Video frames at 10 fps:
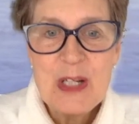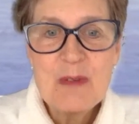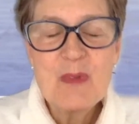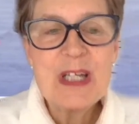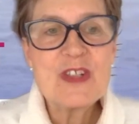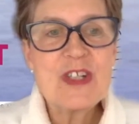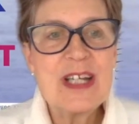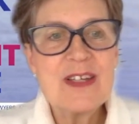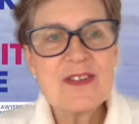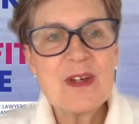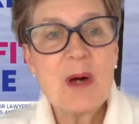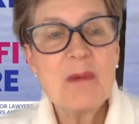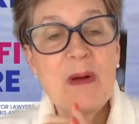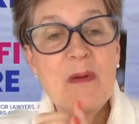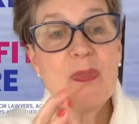which is
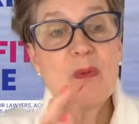about the